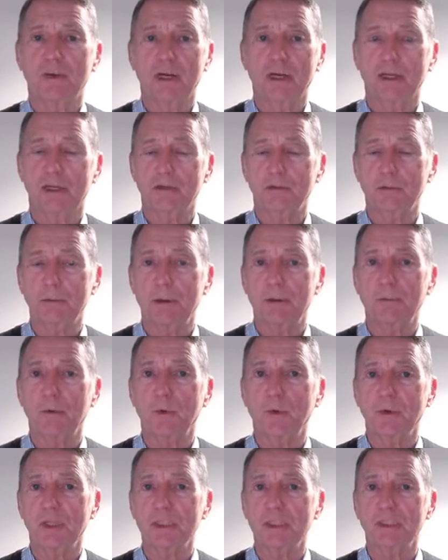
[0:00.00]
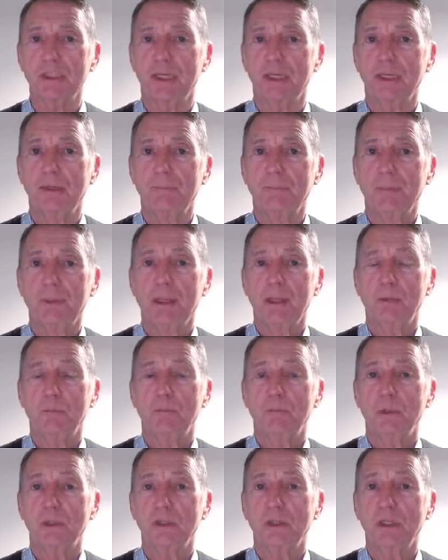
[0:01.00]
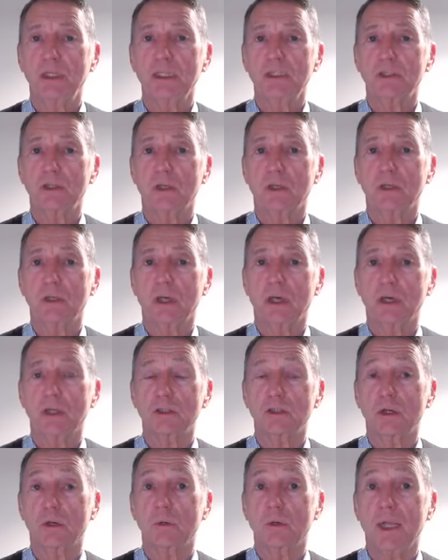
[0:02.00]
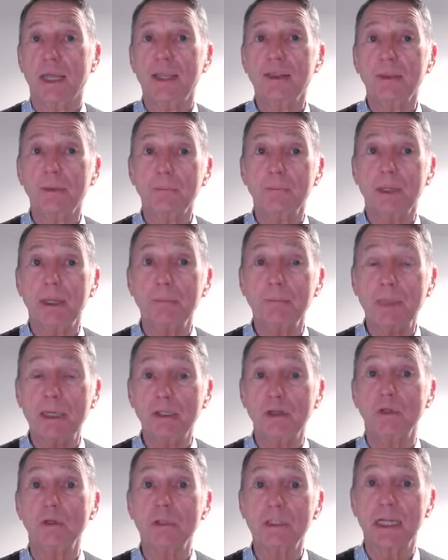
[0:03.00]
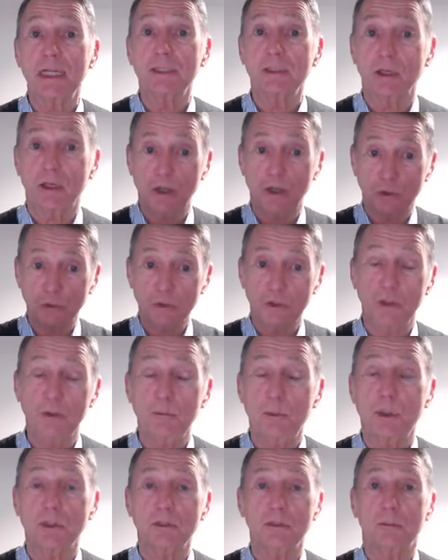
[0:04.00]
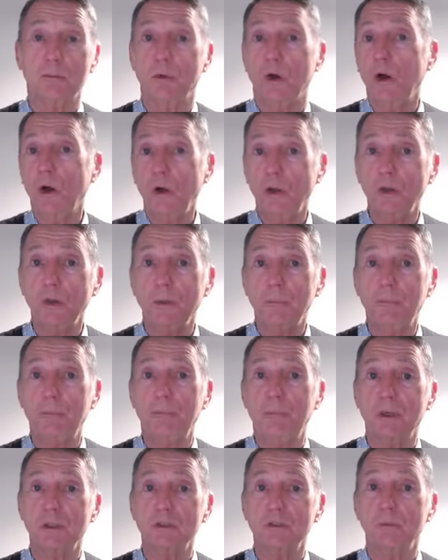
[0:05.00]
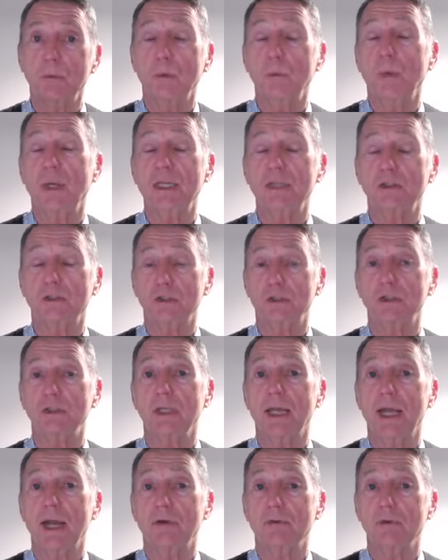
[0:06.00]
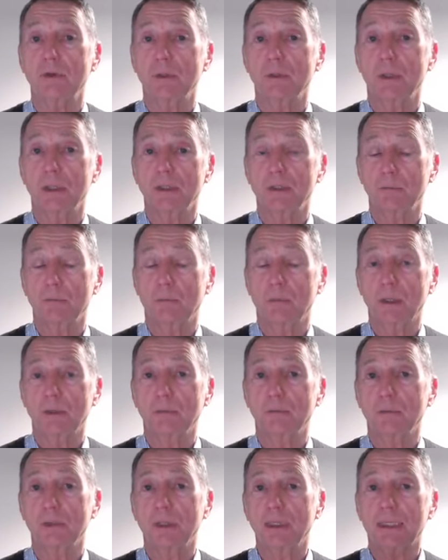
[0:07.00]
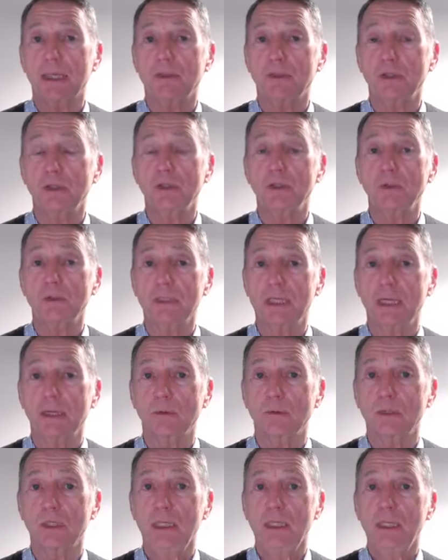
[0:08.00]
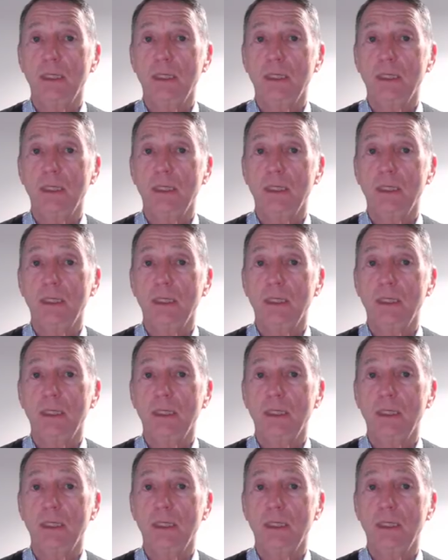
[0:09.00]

I can't remember what they say. But you need to, so in my newsletter, go to the bottom, all the possible ways to share and get the news out.